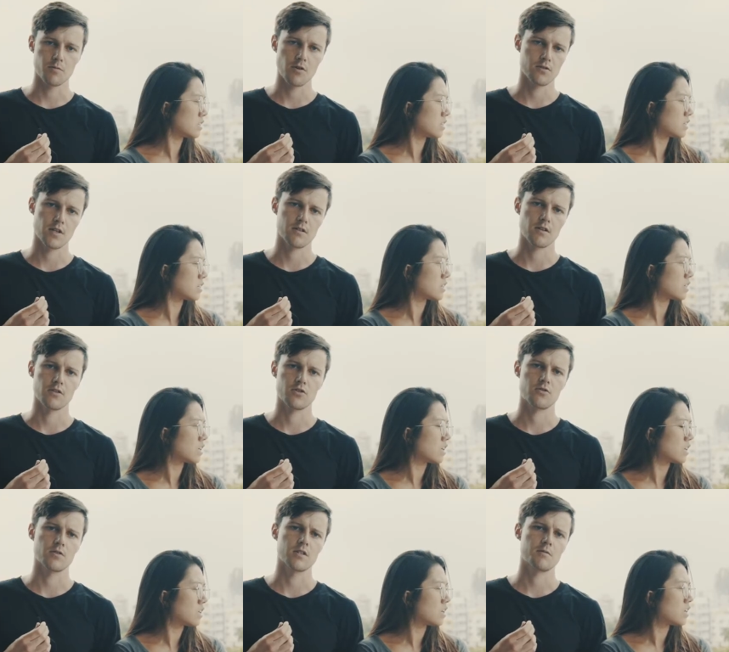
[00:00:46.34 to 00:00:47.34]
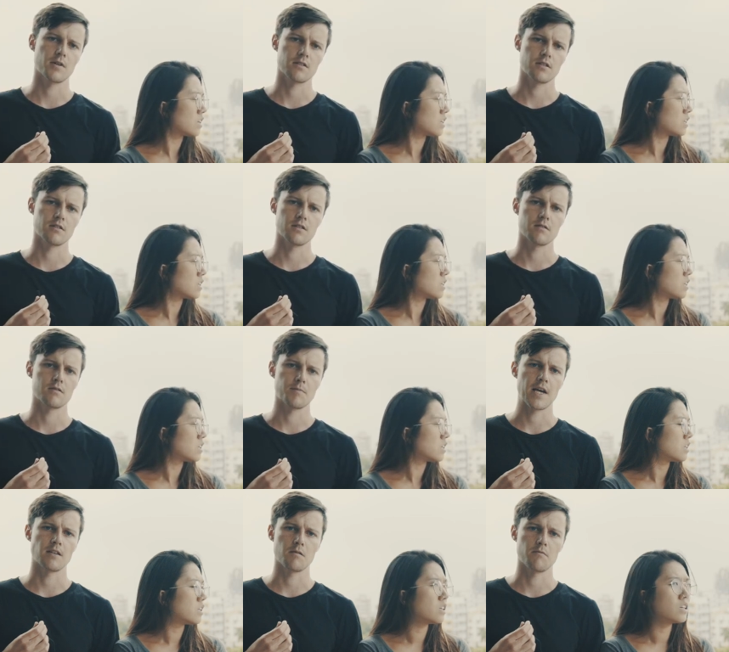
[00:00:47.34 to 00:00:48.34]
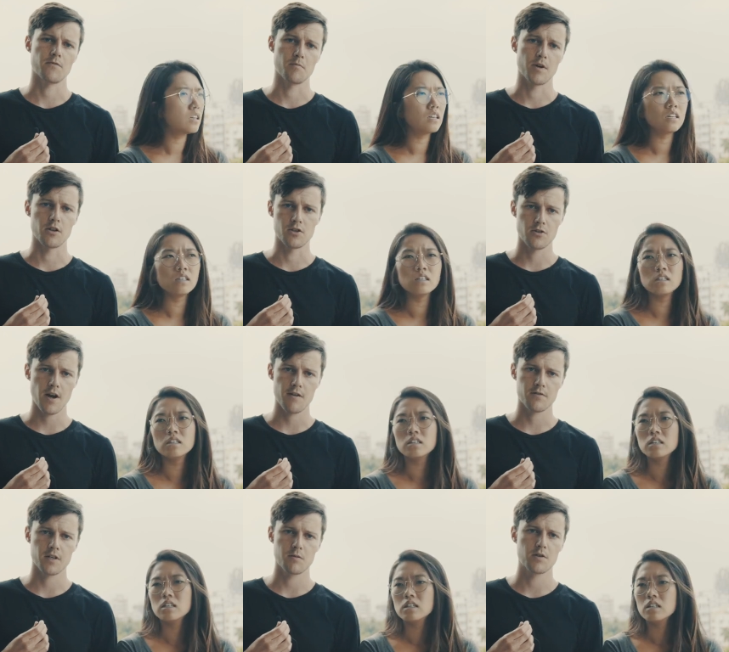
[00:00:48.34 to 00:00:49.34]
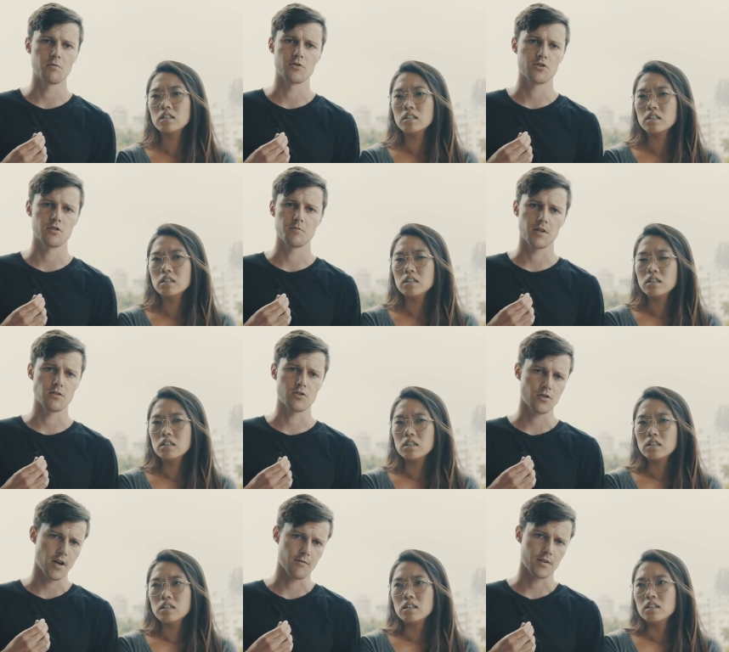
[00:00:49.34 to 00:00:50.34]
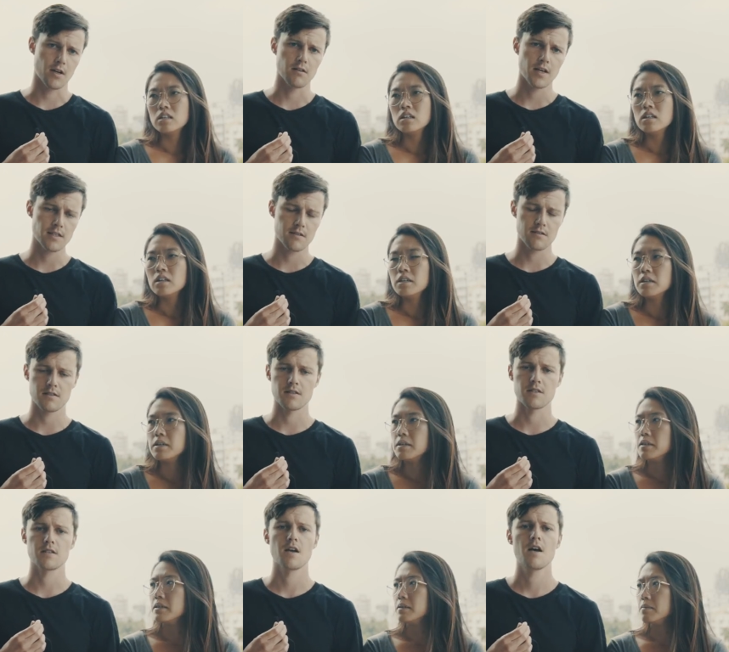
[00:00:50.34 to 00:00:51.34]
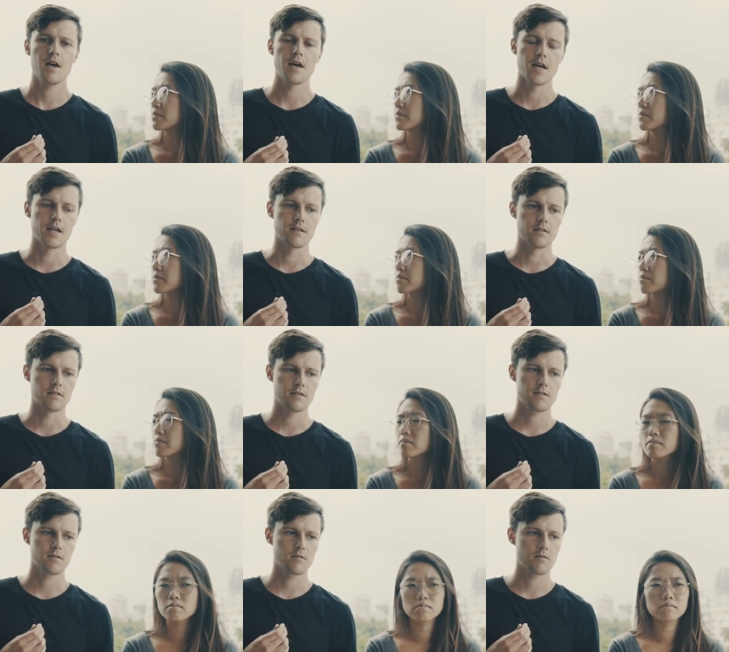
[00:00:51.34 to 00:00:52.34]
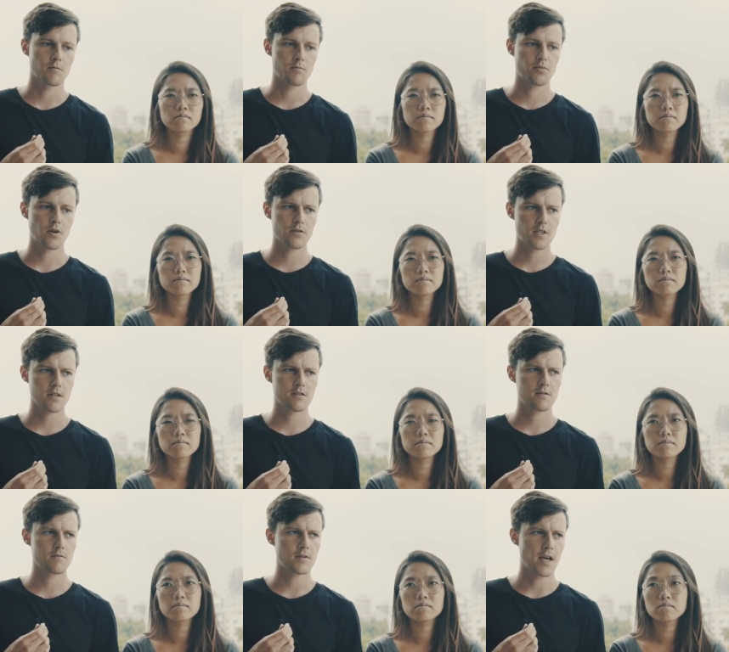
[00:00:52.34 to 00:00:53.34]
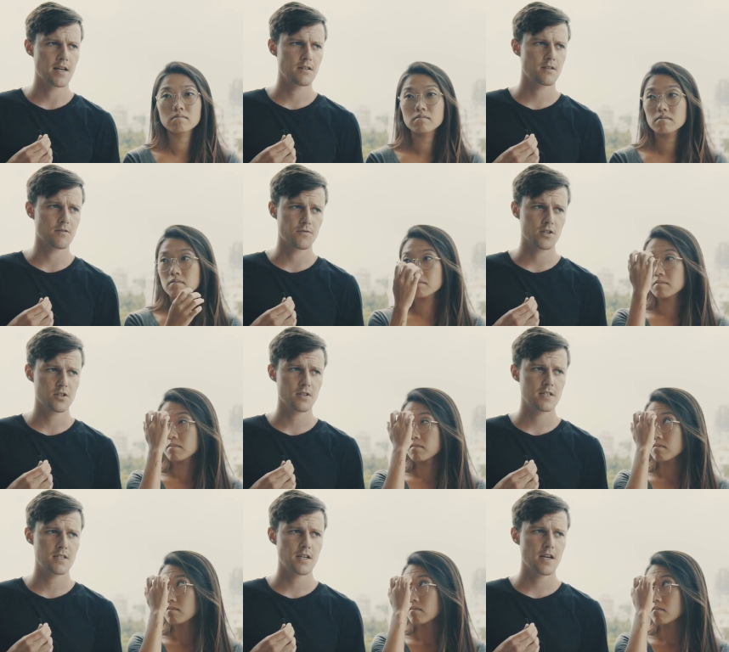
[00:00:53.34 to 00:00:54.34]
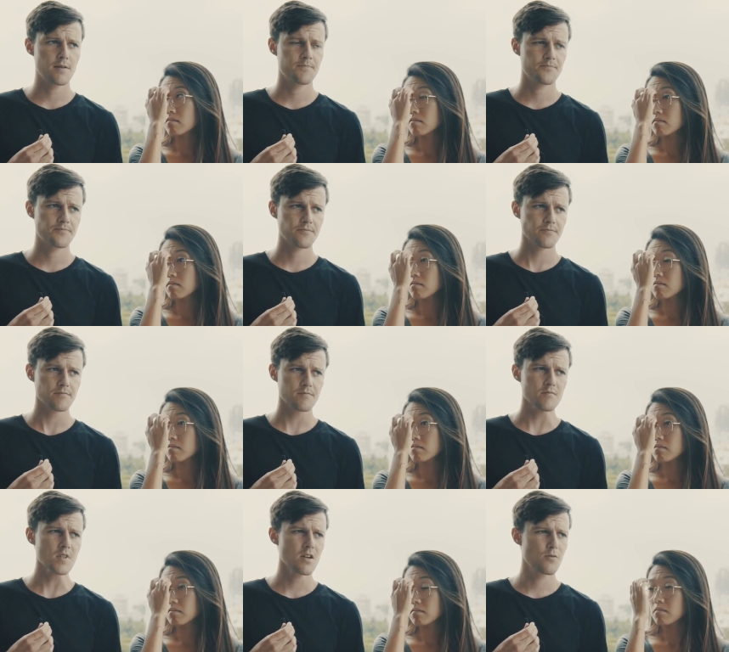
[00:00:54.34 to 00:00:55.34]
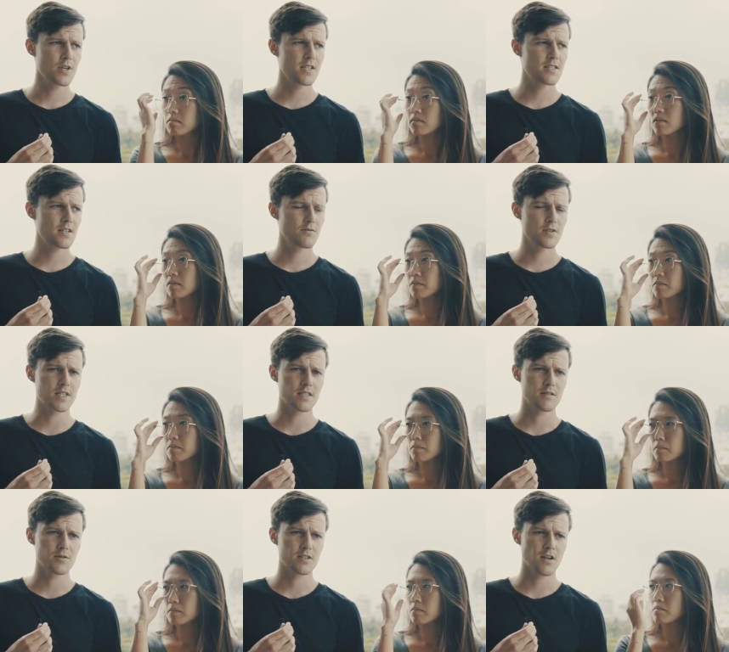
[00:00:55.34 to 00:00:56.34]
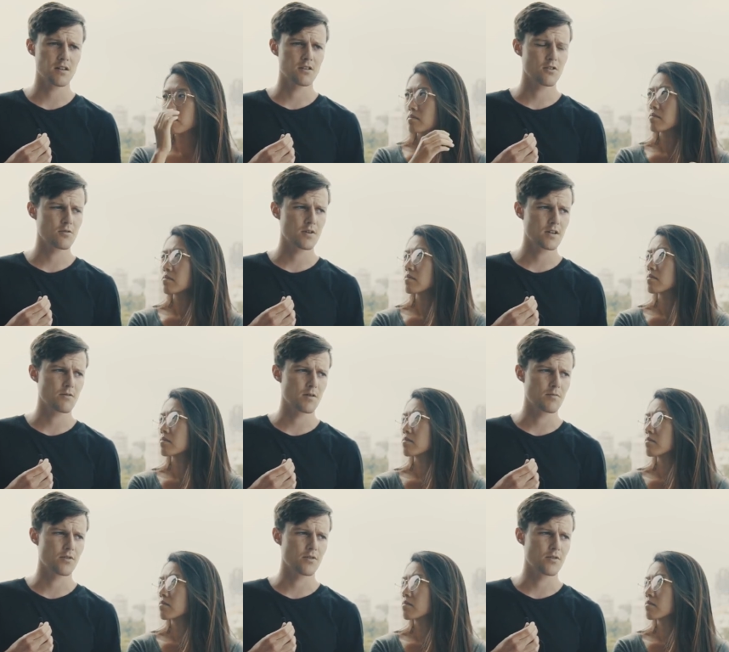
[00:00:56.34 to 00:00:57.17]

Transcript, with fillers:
Speaker 1: were protesting on the streets, basically demanding for better traffic. People shouldn't be able to drive without licenses. And the protest ended officially today. We didn't really, we saw a little one at one